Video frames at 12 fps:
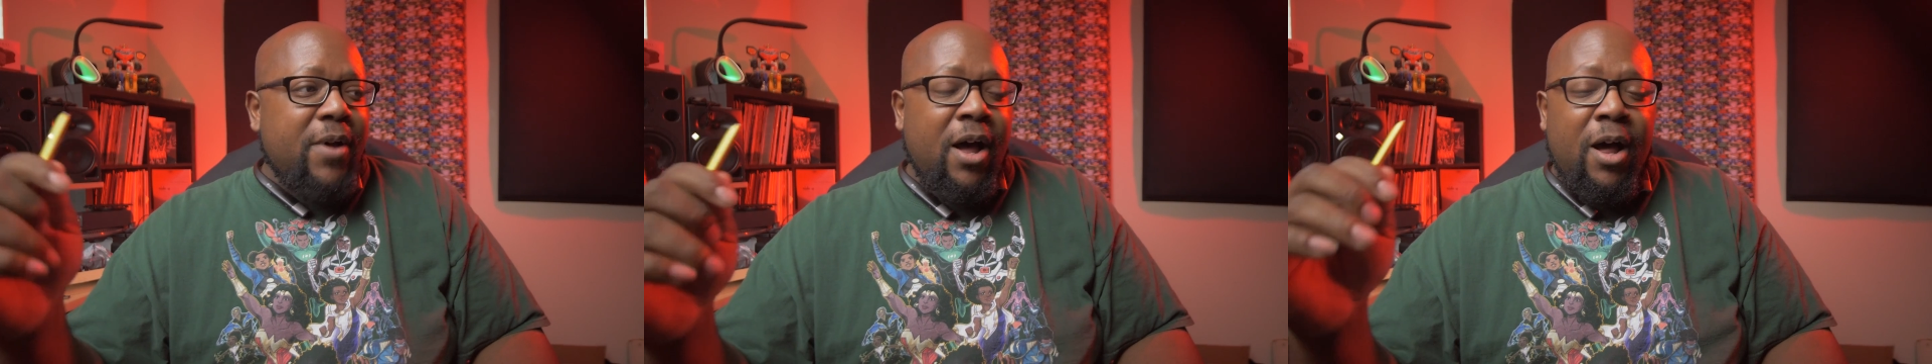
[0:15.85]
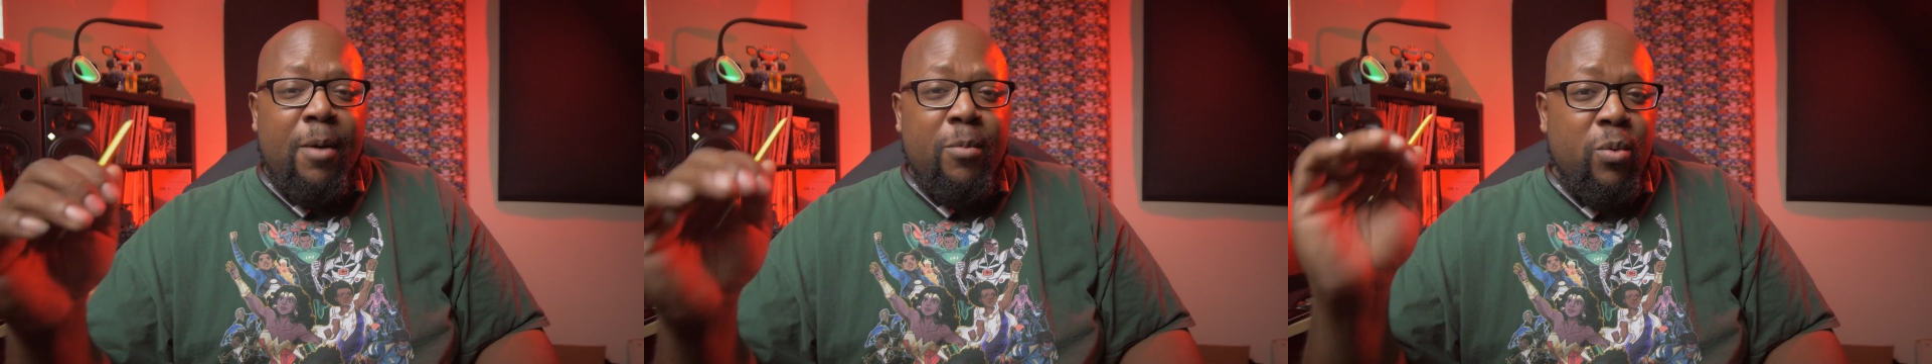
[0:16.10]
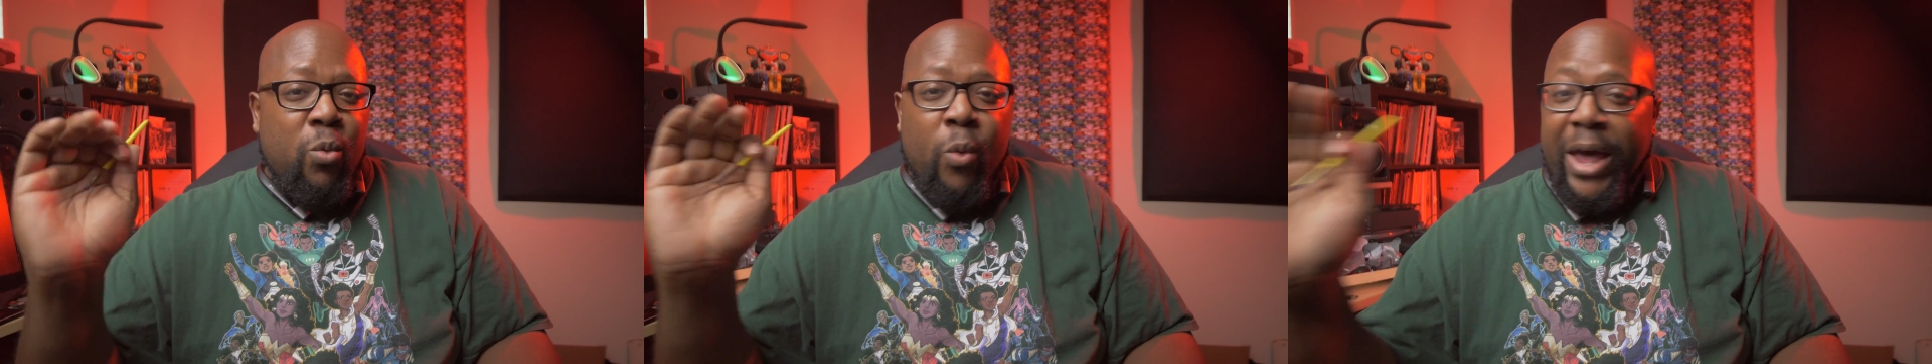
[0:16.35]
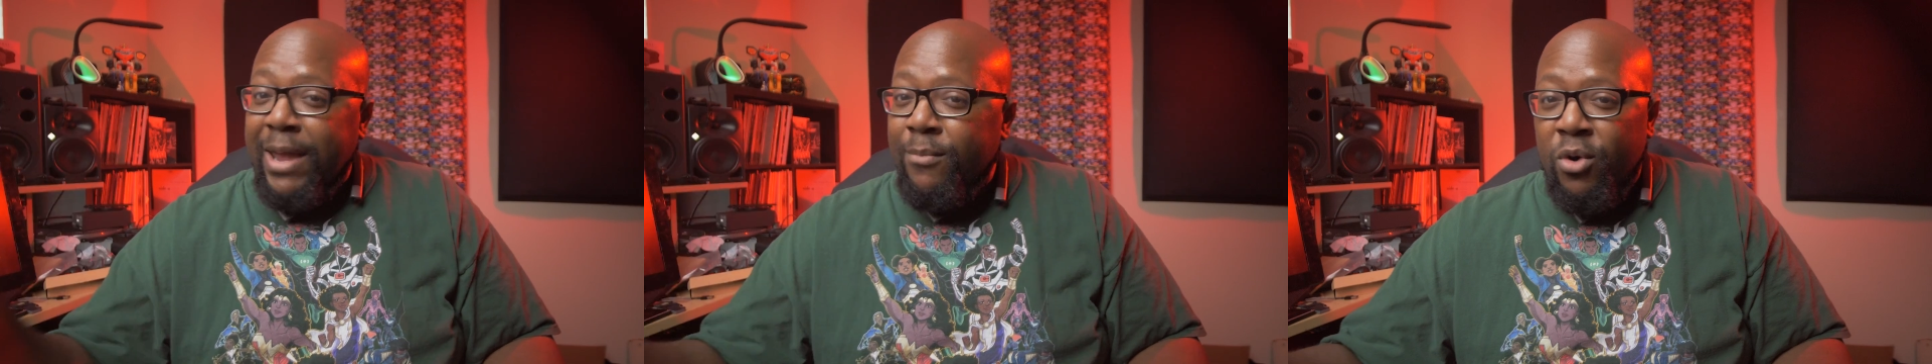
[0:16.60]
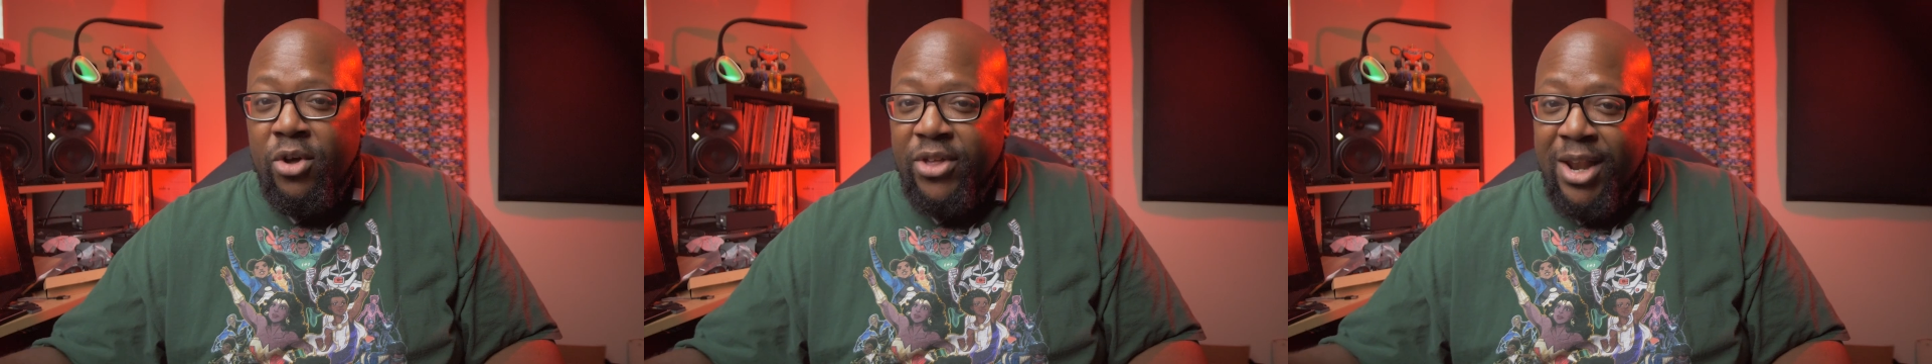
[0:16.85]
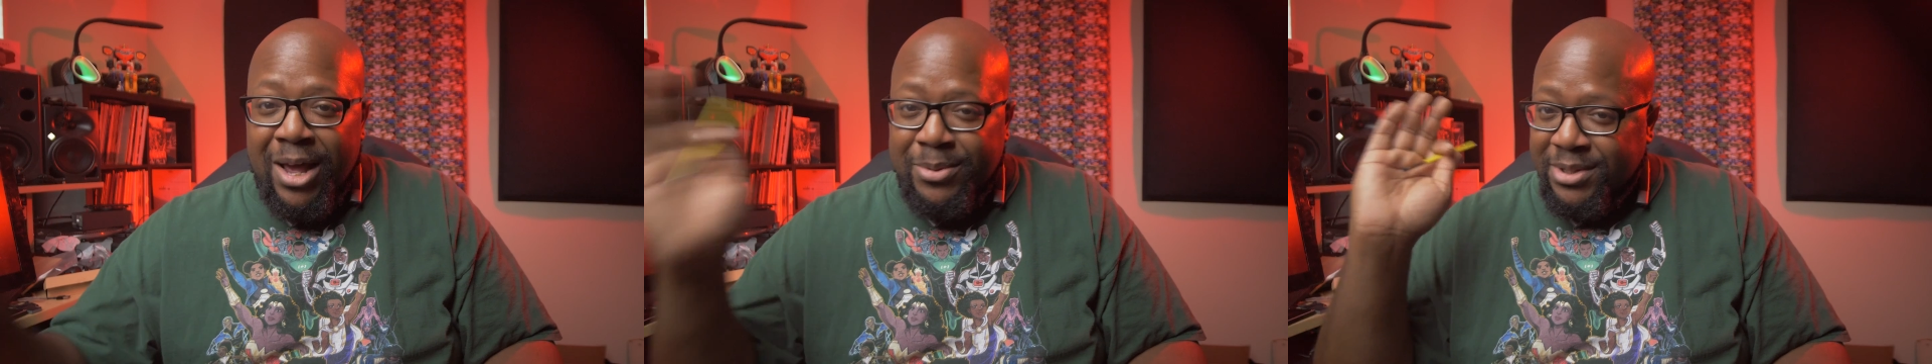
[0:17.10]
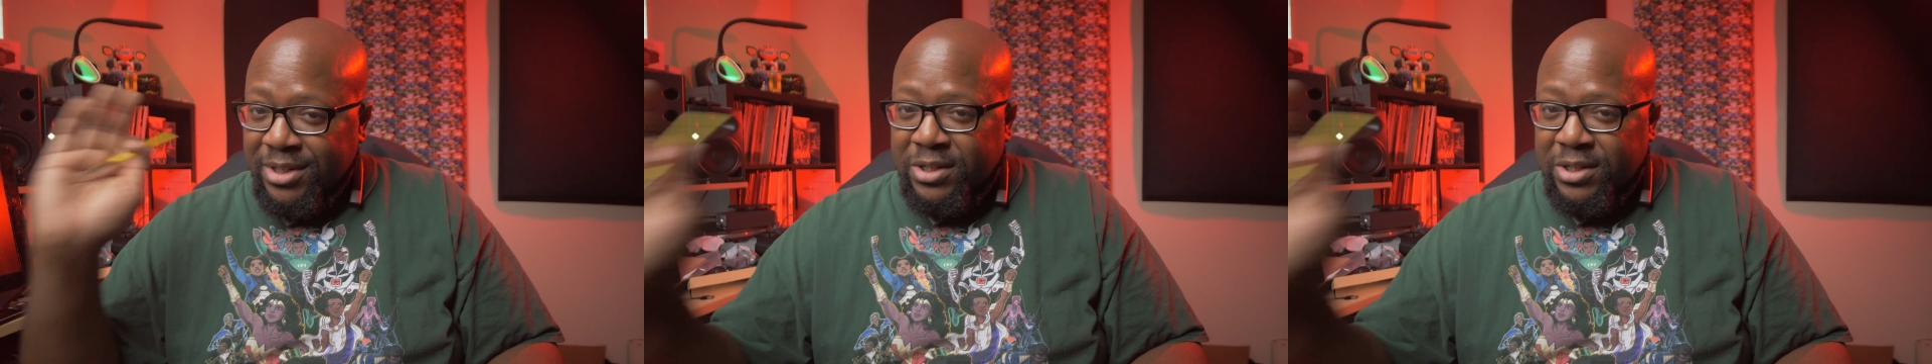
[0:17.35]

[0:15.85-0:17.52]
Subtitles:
way more than I was